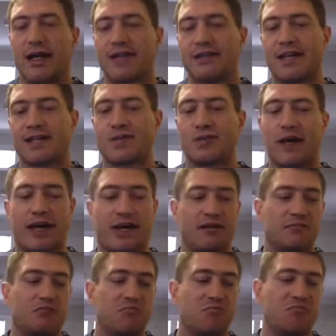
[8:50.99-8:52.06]
Takes away
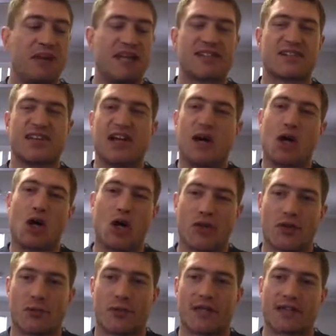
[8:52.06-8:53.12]
basically all
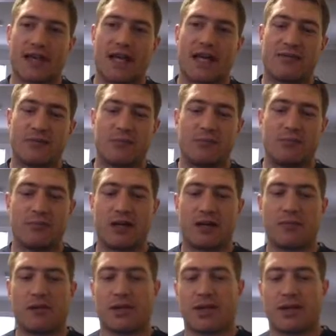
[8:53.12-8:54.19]
the risk out of a money
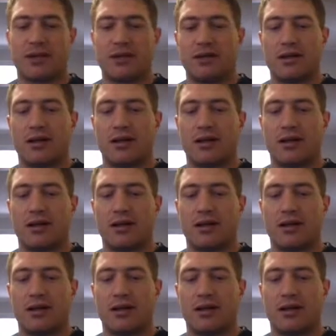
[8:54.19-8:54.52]
market